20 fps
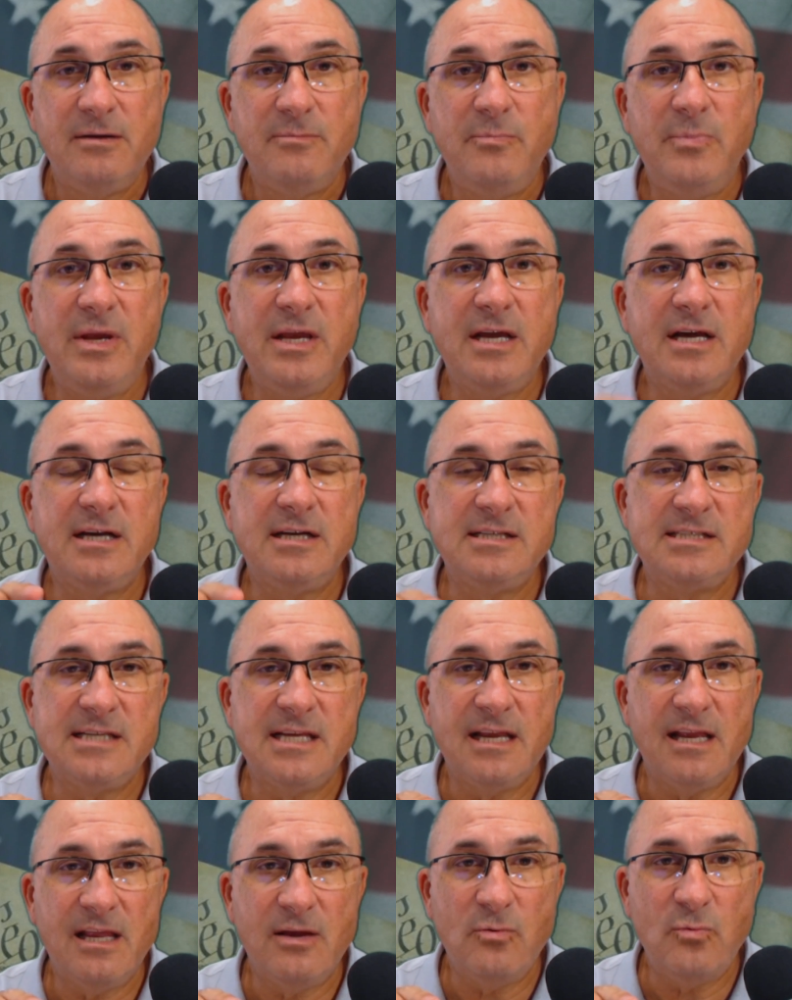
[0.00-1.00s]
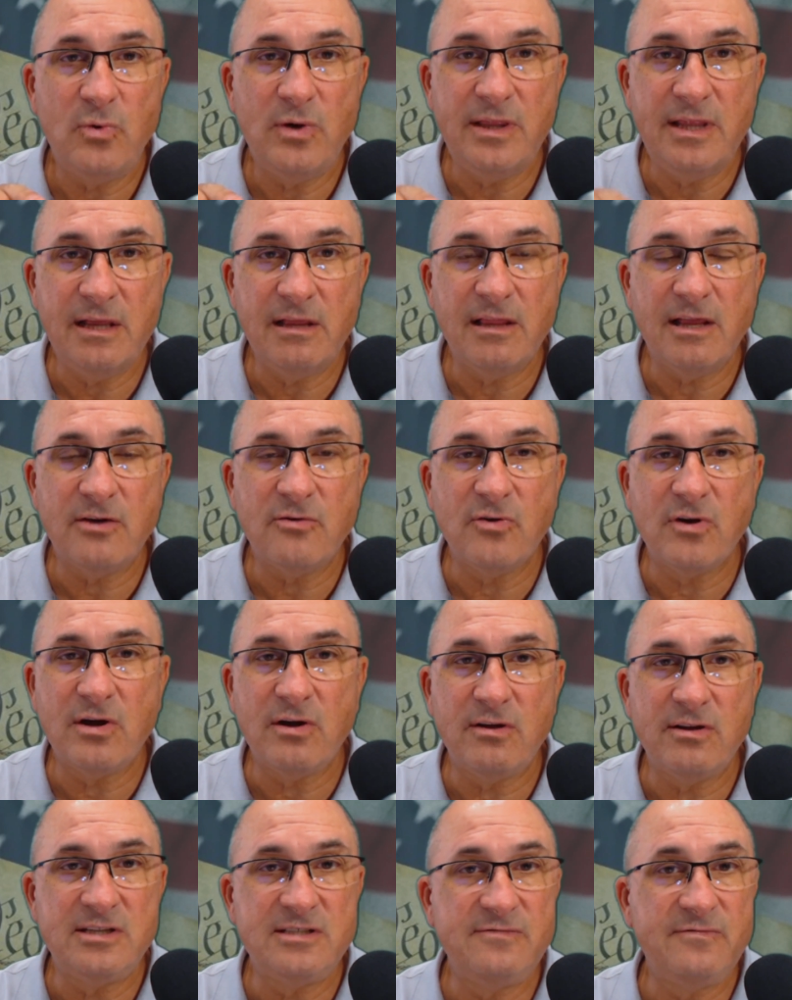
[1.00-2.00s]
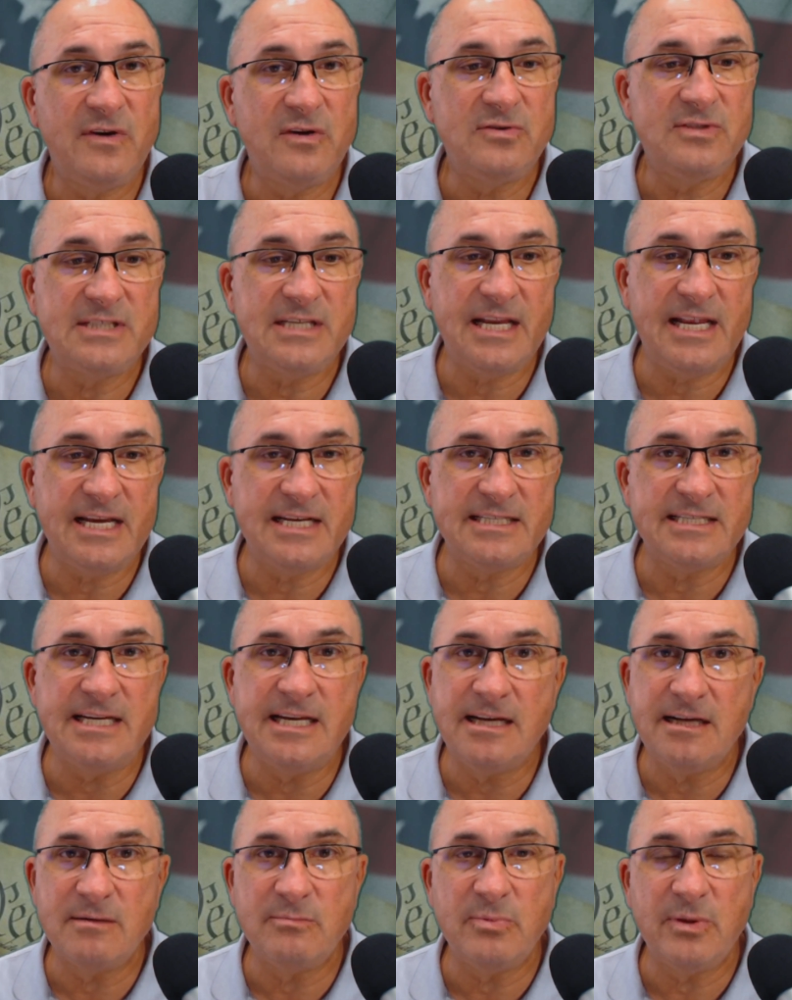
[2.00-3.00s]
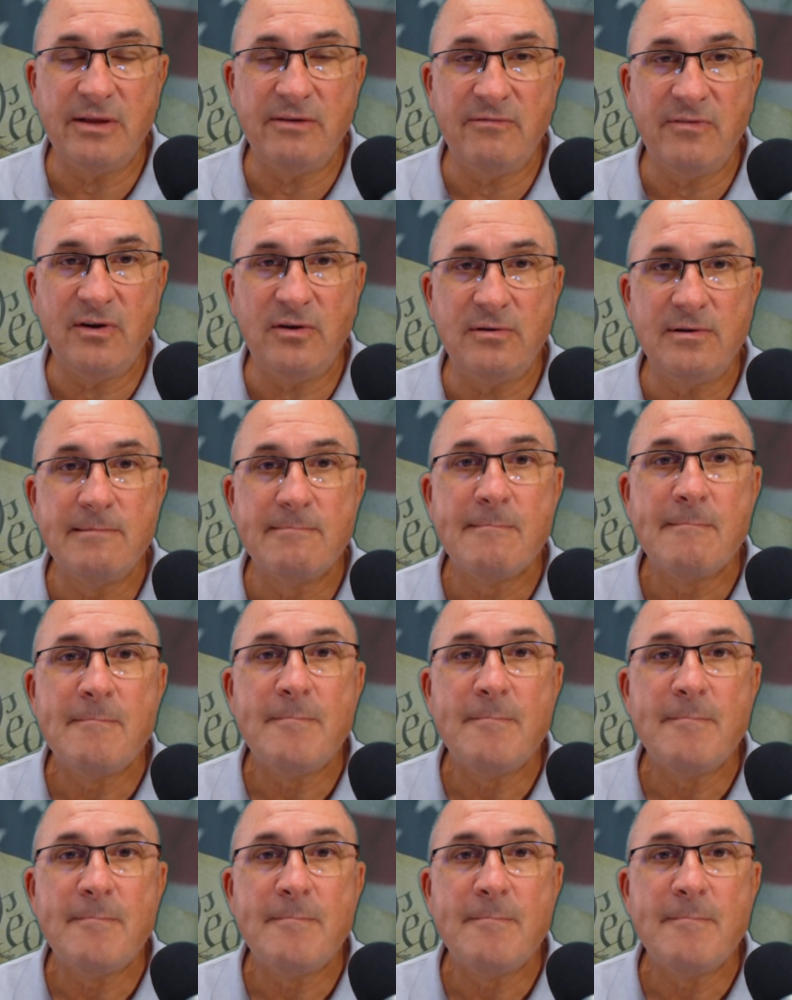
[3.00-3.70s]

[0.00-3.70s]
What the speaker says: because when the Electoral College votes, it has an incomplete vote,